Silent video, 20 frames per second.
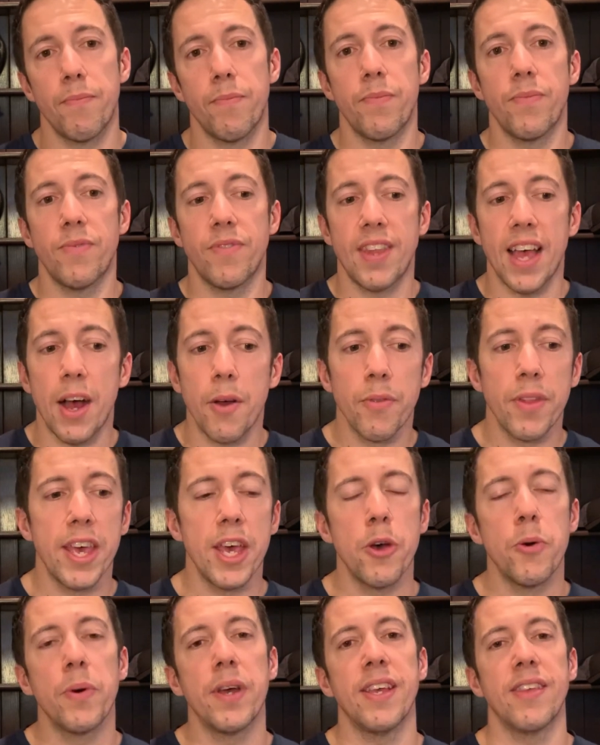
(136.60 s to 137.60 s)
down the hill
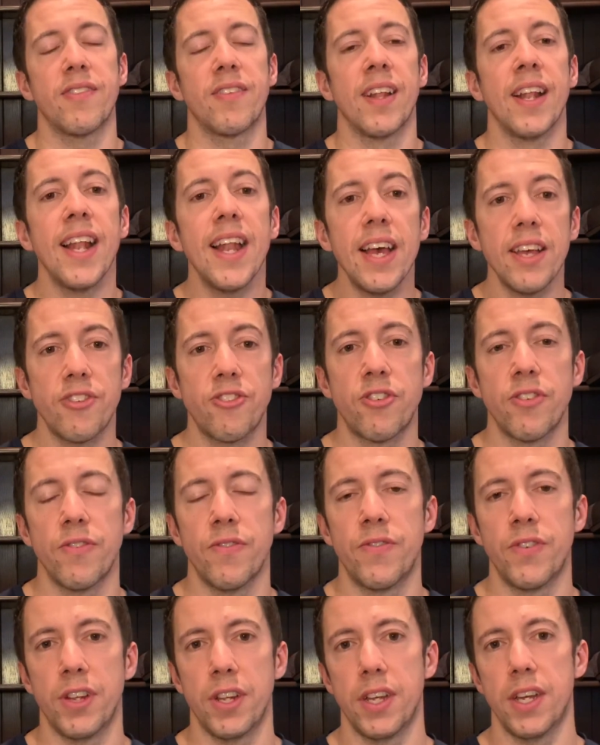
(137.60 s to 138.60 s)
it's less of
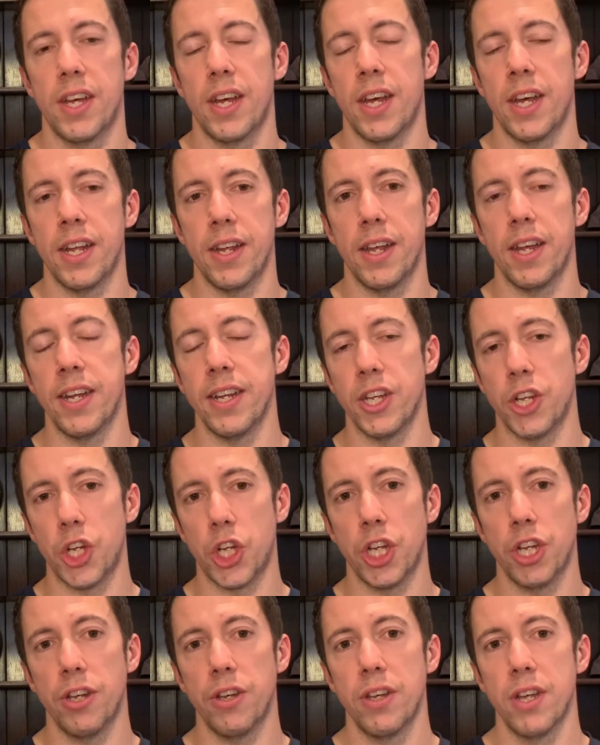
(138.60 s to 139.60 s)
an
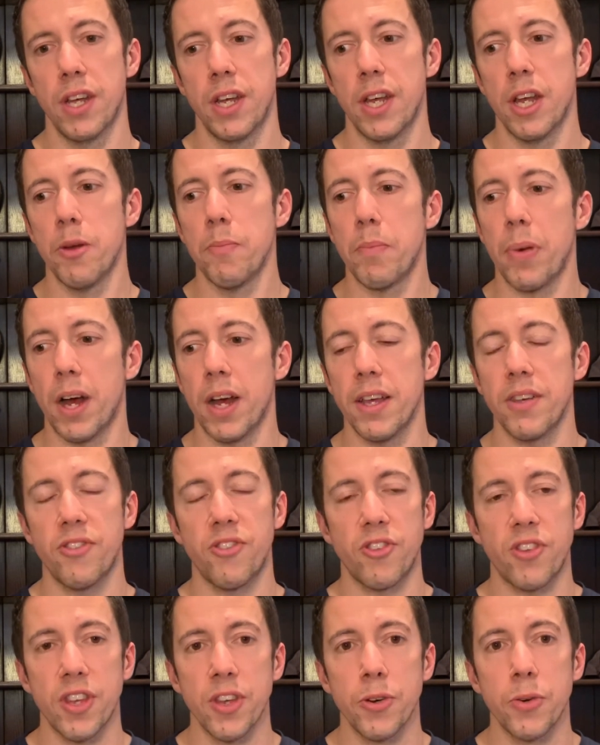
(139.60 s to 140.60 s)
issue, but it's
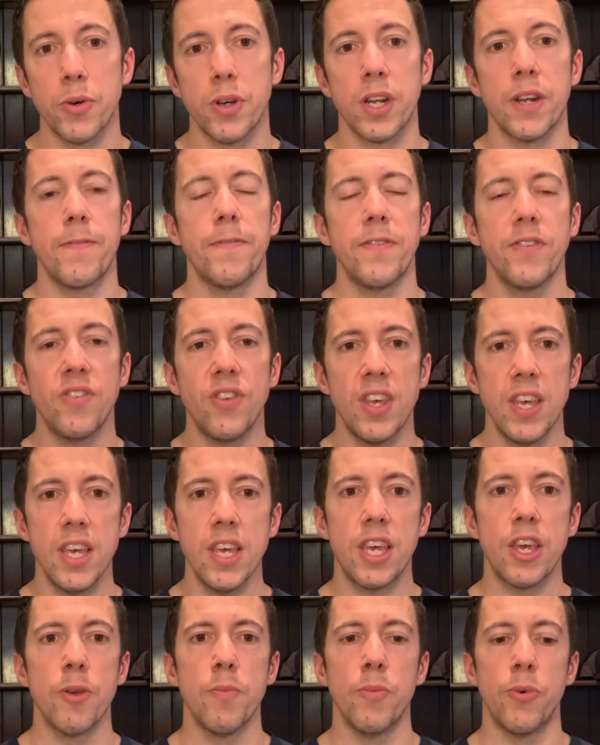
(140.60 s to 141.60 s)
still going to fatigue
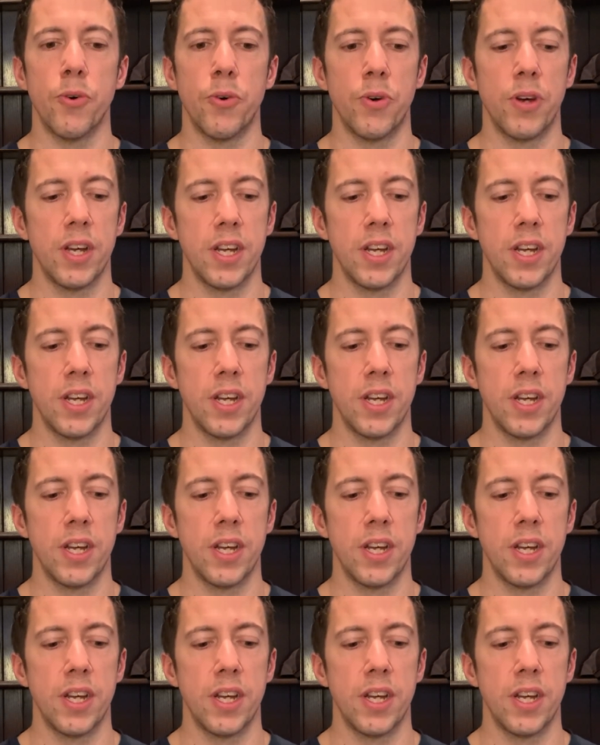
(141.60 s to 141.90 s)
you more.